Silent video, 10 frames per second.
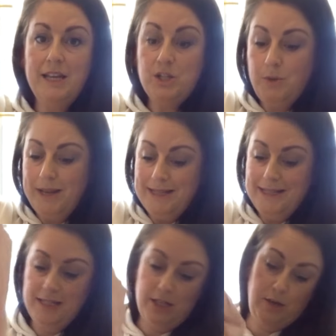
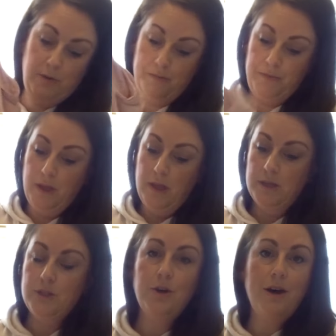22.
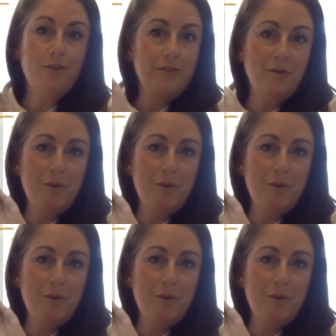So I thought they were a